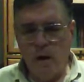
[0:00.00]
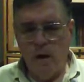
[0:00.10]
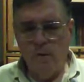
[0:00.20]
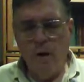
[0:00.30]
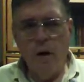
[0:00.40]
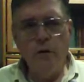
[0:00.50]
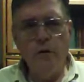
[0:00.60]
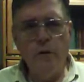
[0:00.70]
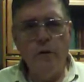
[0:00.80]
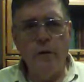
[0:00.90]
of
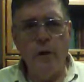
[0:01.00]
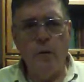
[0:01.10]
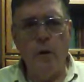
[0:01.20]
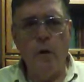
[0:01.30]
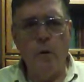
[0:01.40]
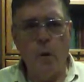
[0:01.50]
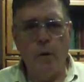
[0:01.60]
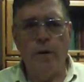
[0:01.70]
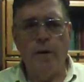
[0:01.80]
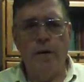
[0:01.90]
hundreds of
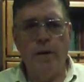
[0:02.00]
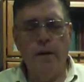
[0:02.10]
nodina,